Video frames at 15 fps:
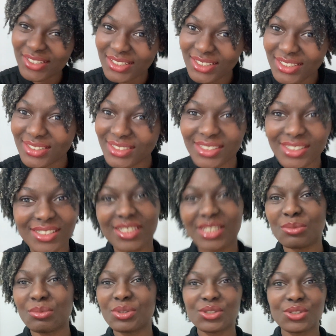days, this is gonna
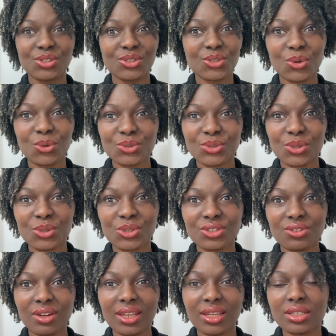be so
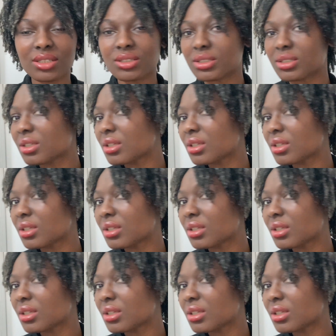strange.